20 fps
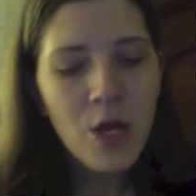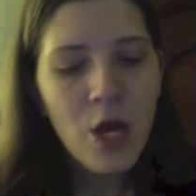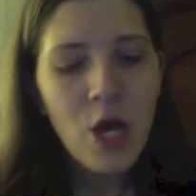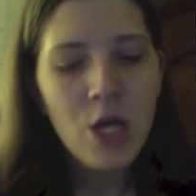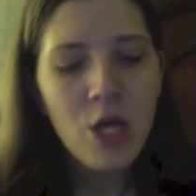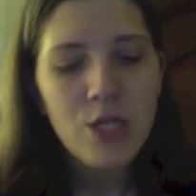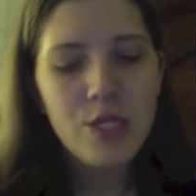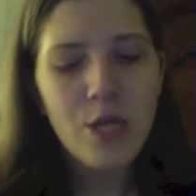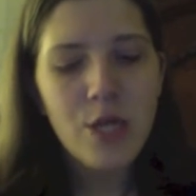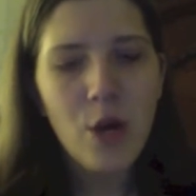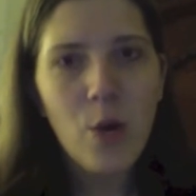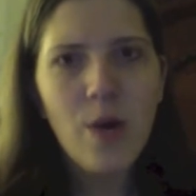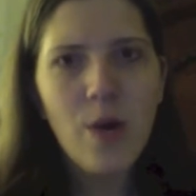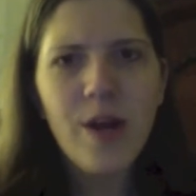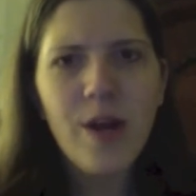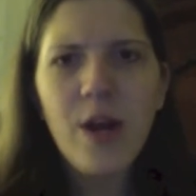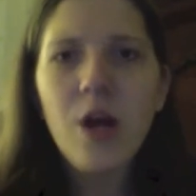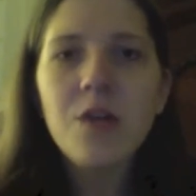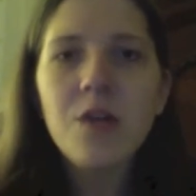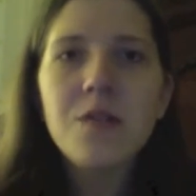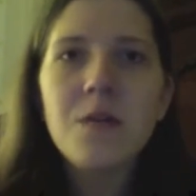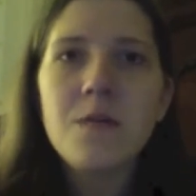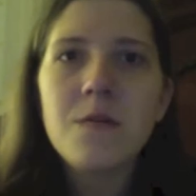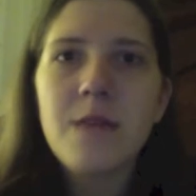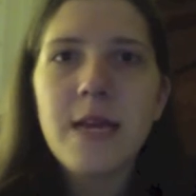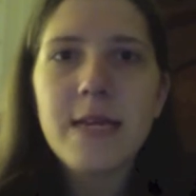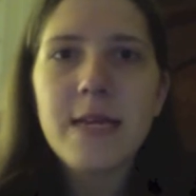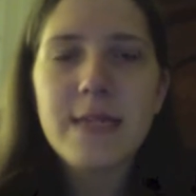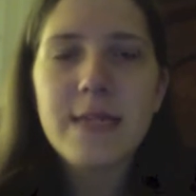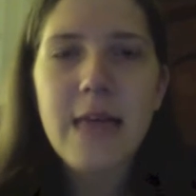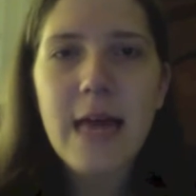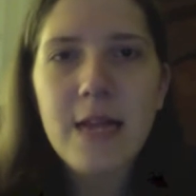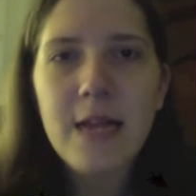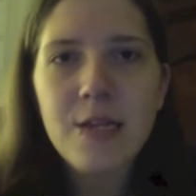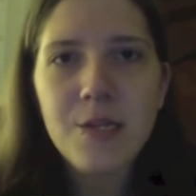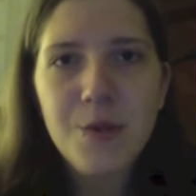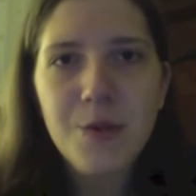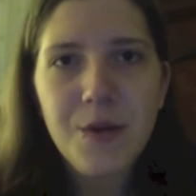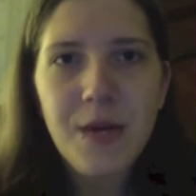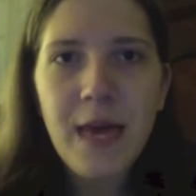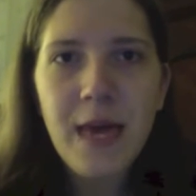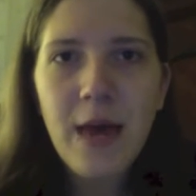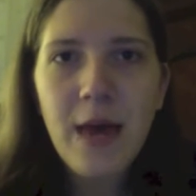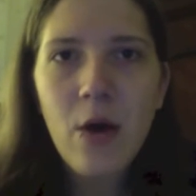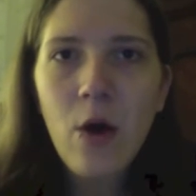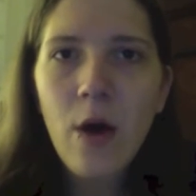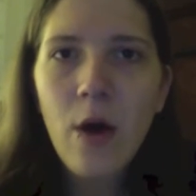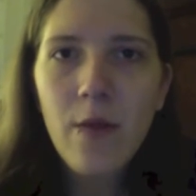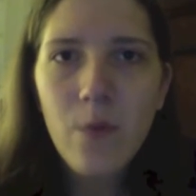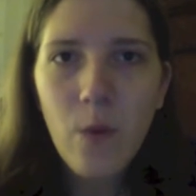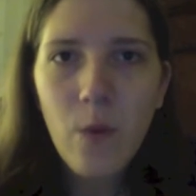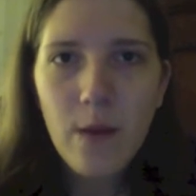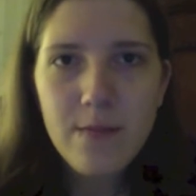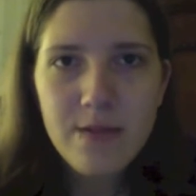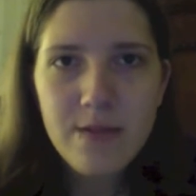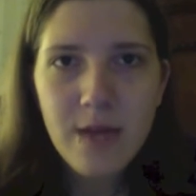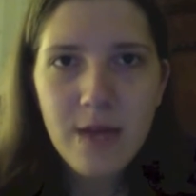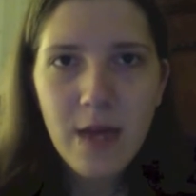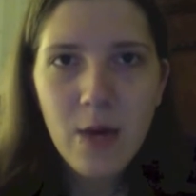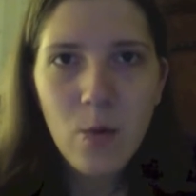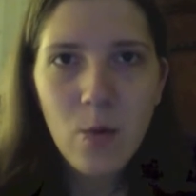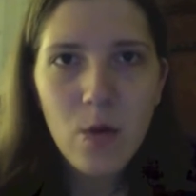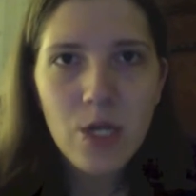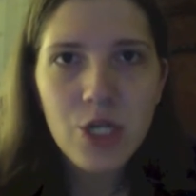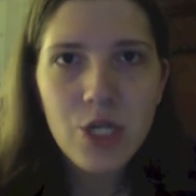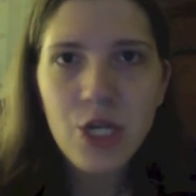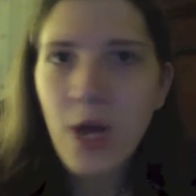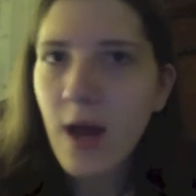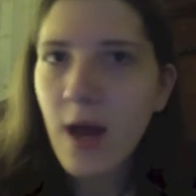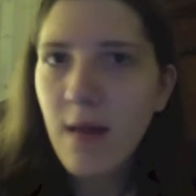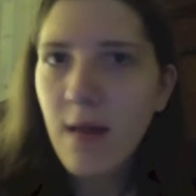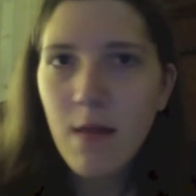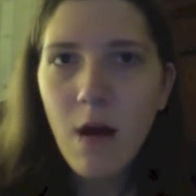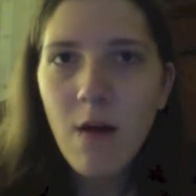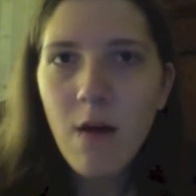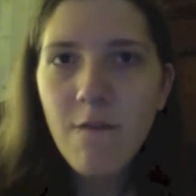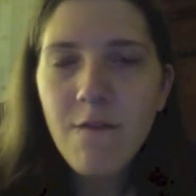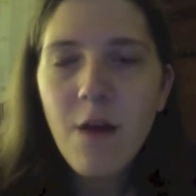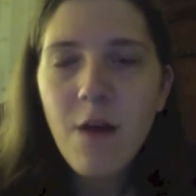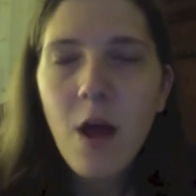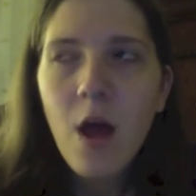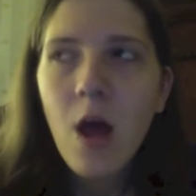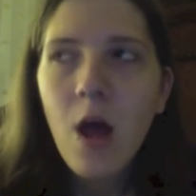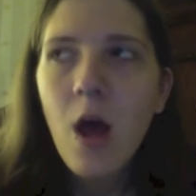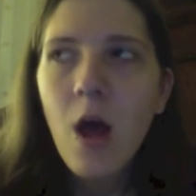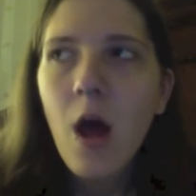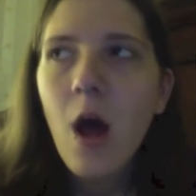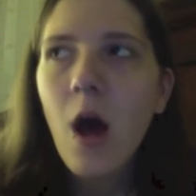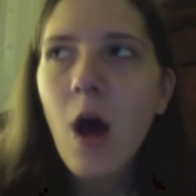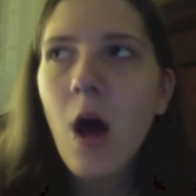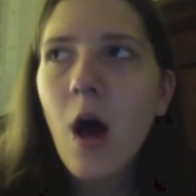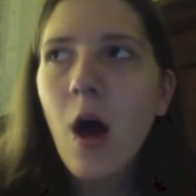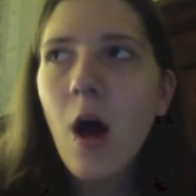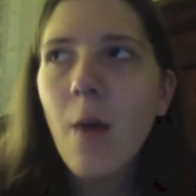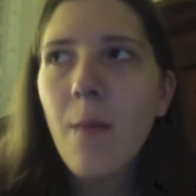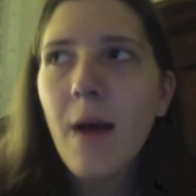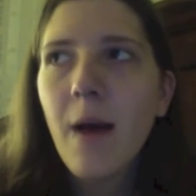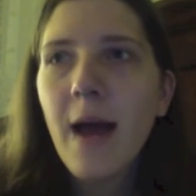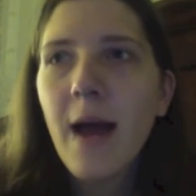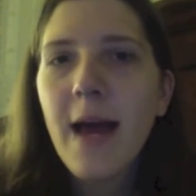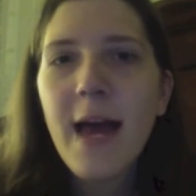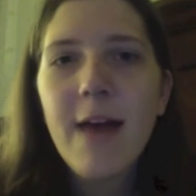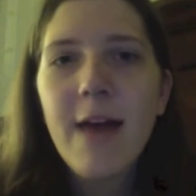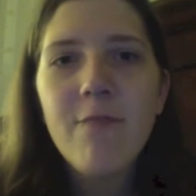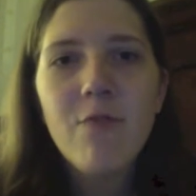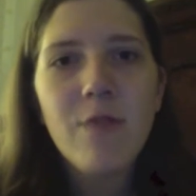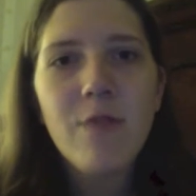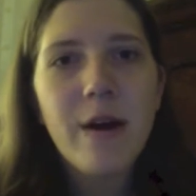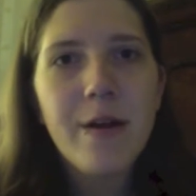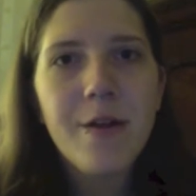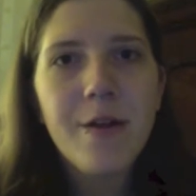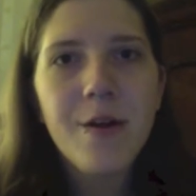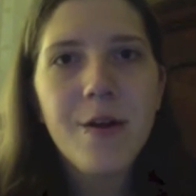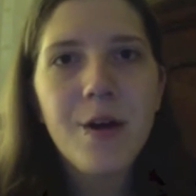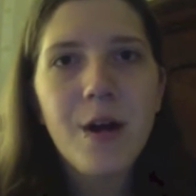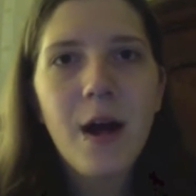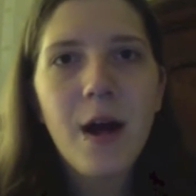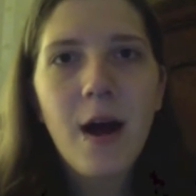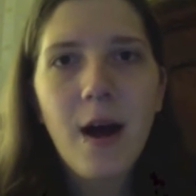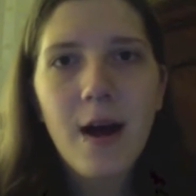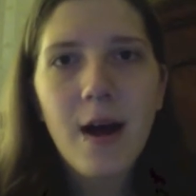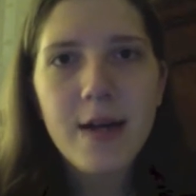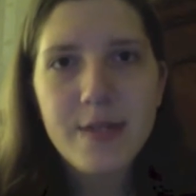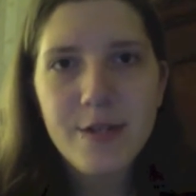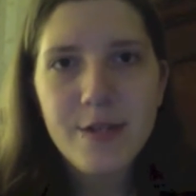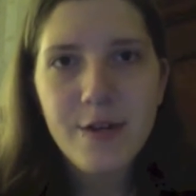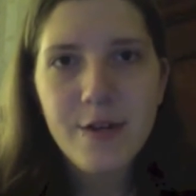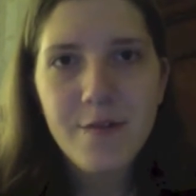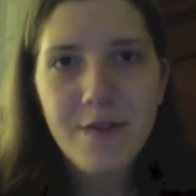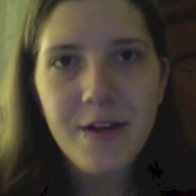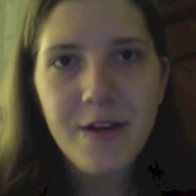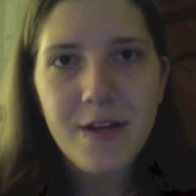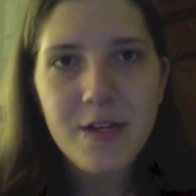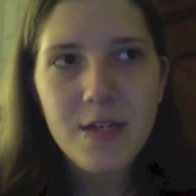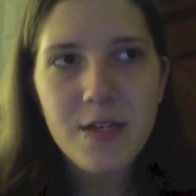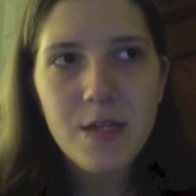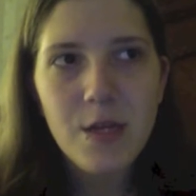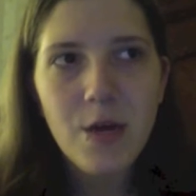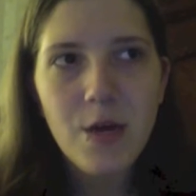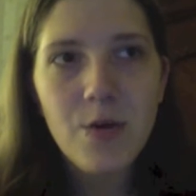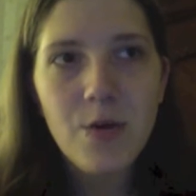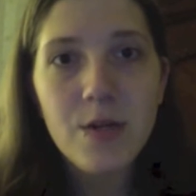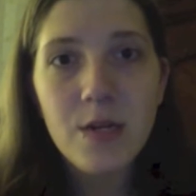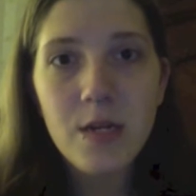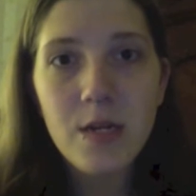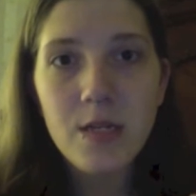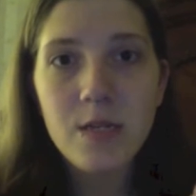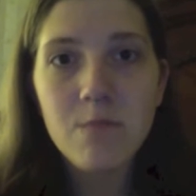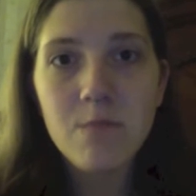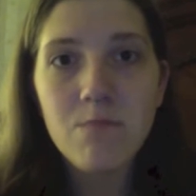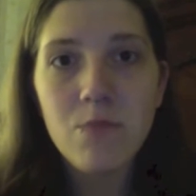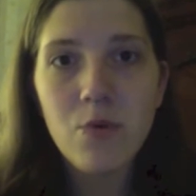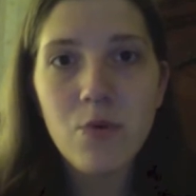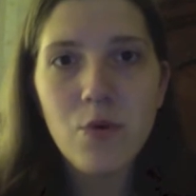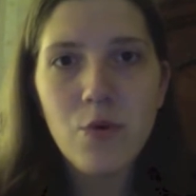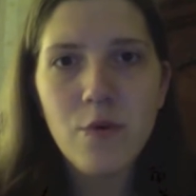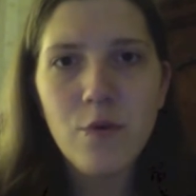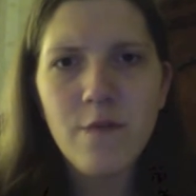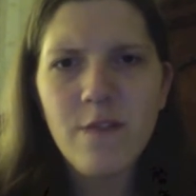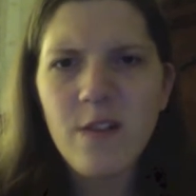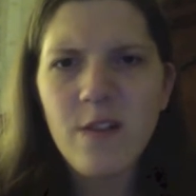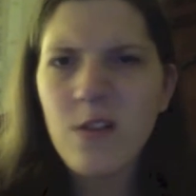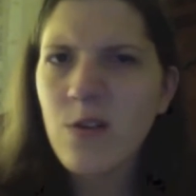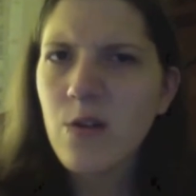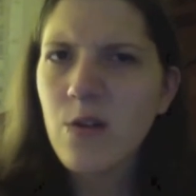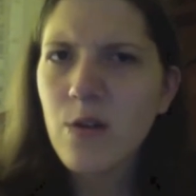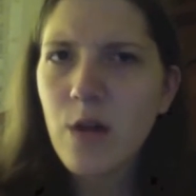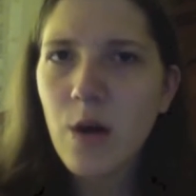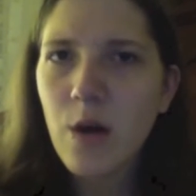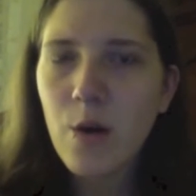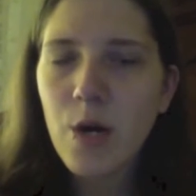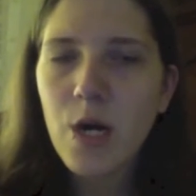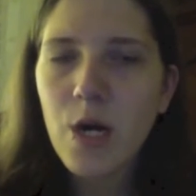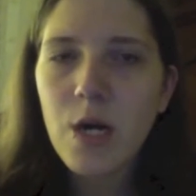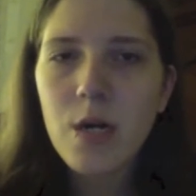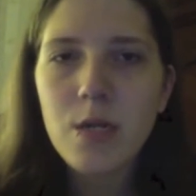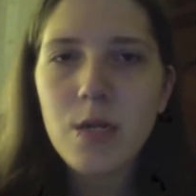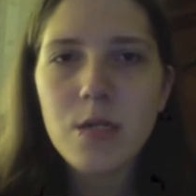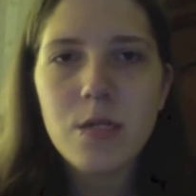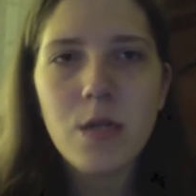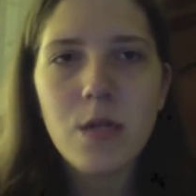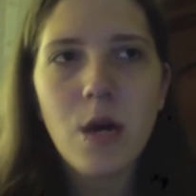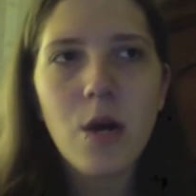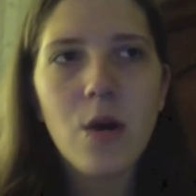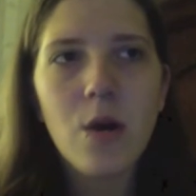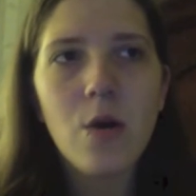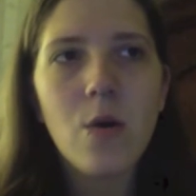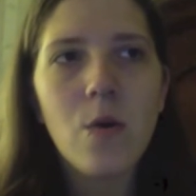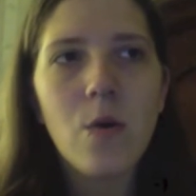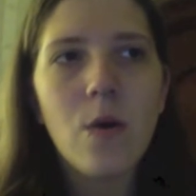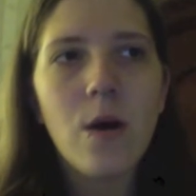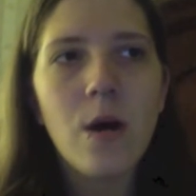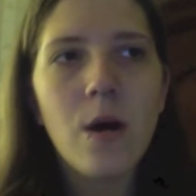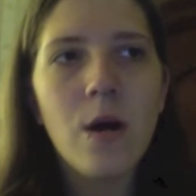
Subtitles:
So it also takes that into account on the website, which I love. I have a rather high cervix, though it does move a little lower, so